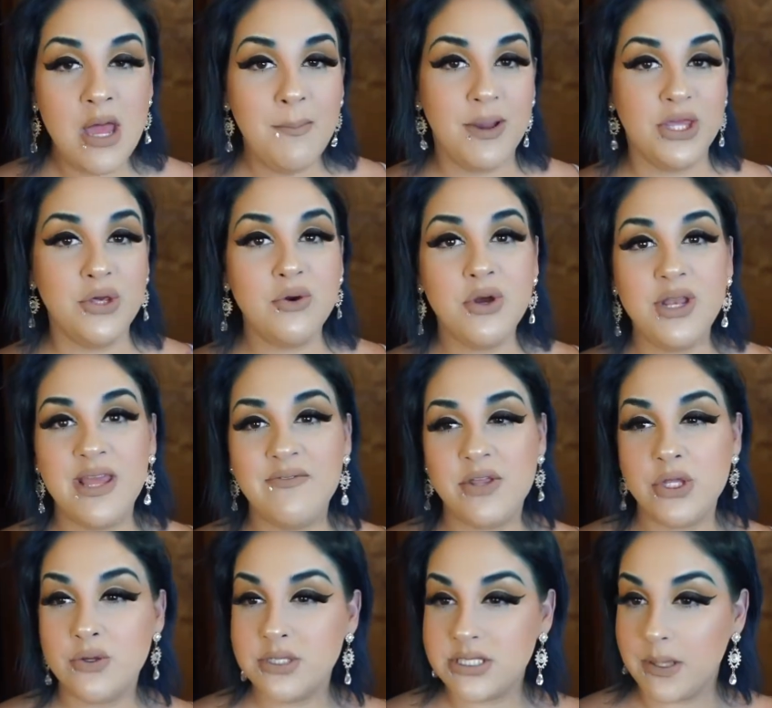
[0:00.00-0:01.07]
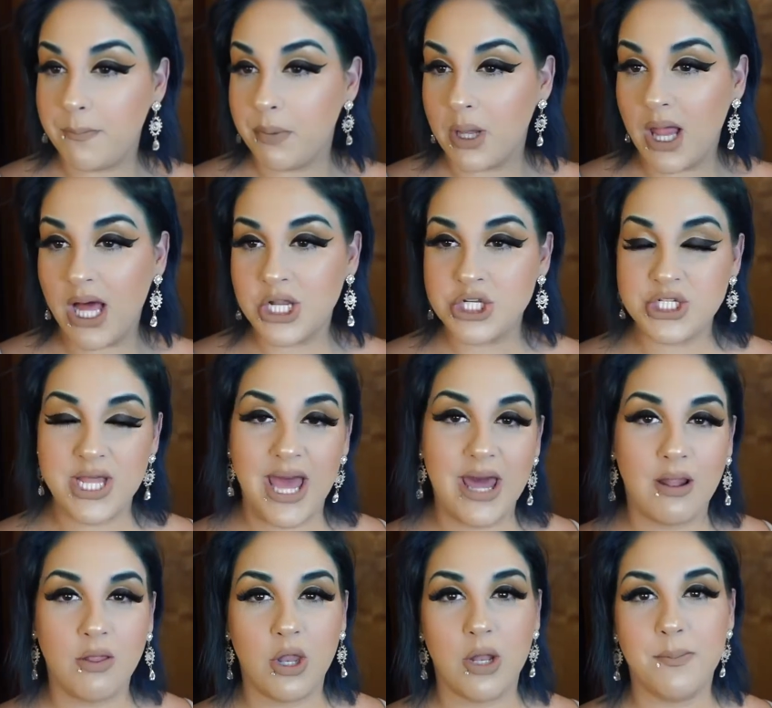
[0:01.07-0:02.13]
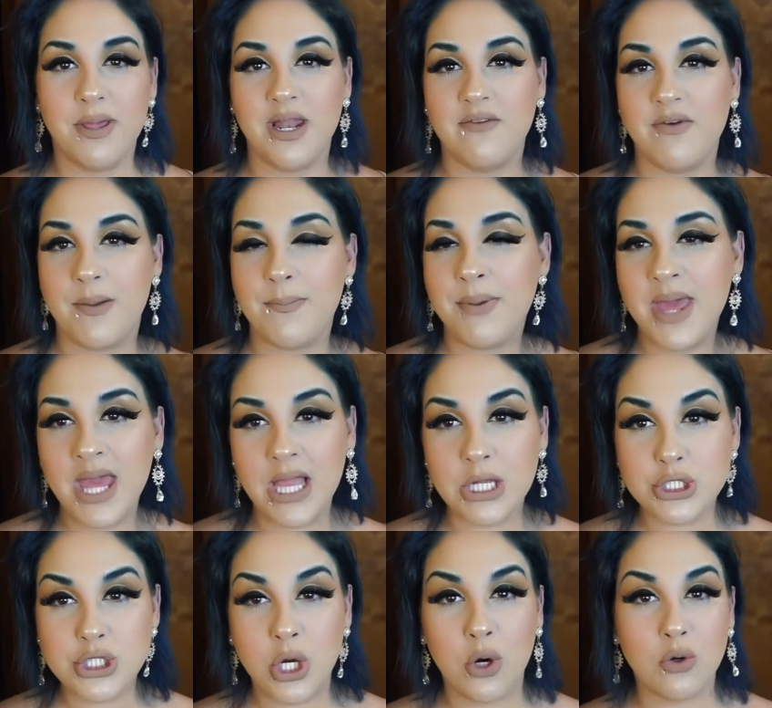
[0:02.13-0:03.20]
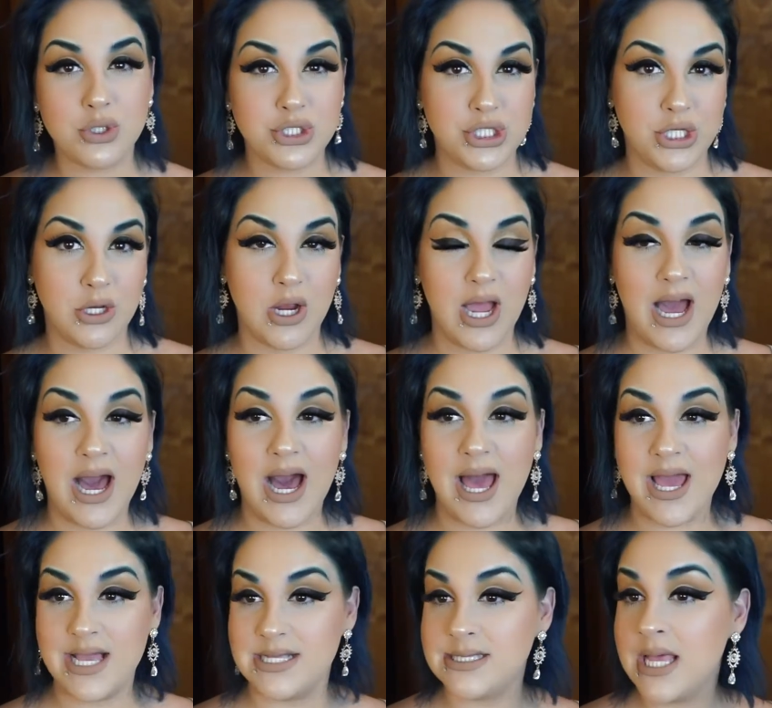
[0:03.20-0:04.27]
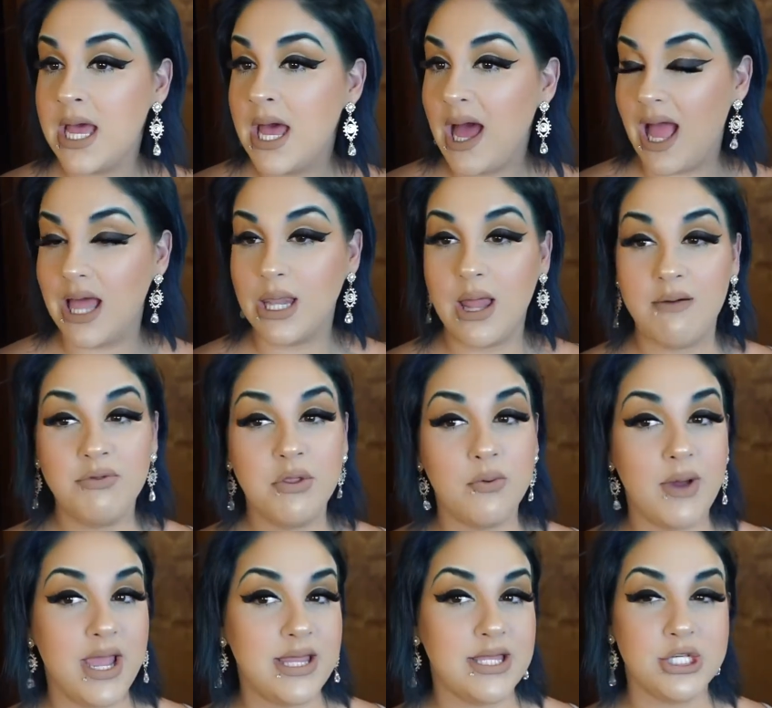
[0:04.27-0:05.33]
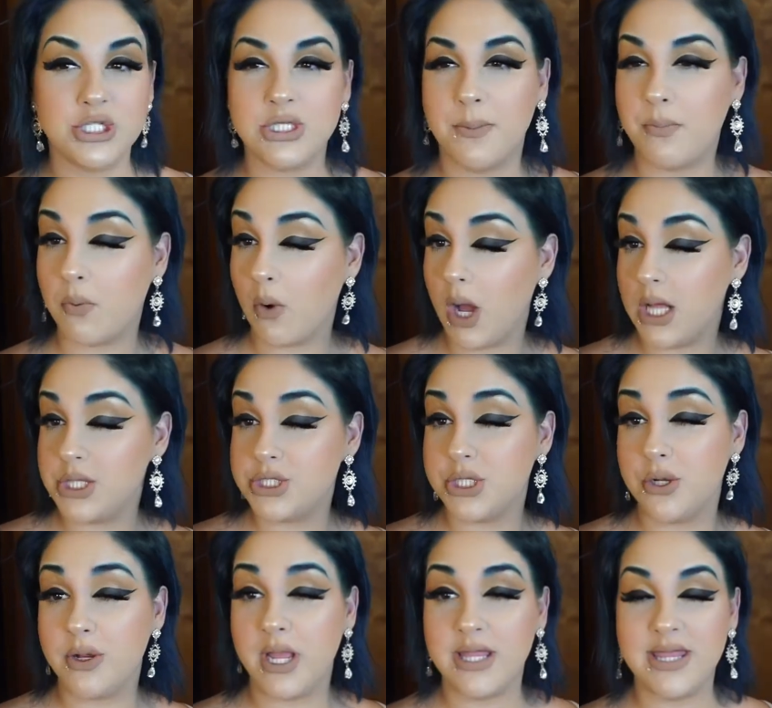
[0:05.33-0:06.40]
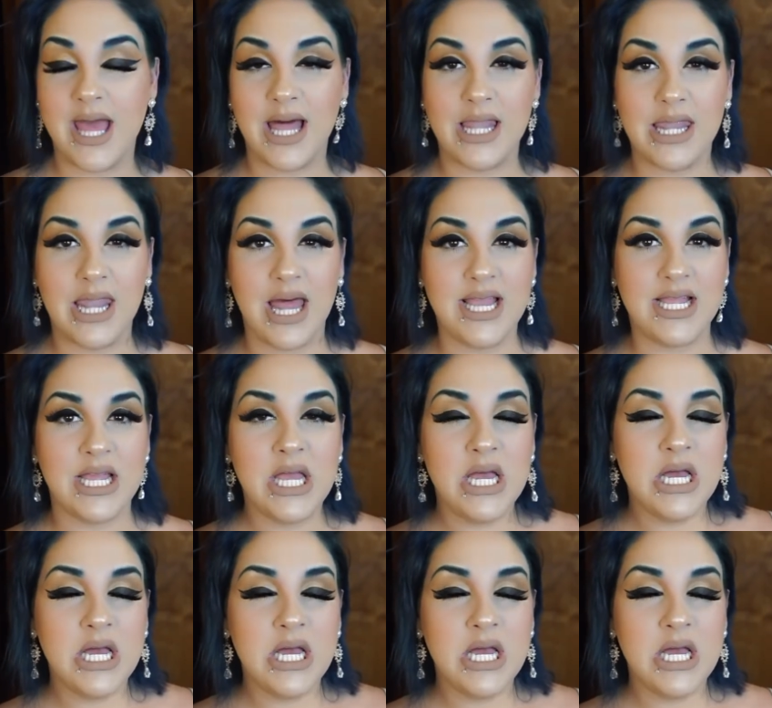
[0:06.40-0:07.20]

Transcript: But you could even use the blush to add a little bit of a pink tone to your eyes. I love the way just the bronzer and that light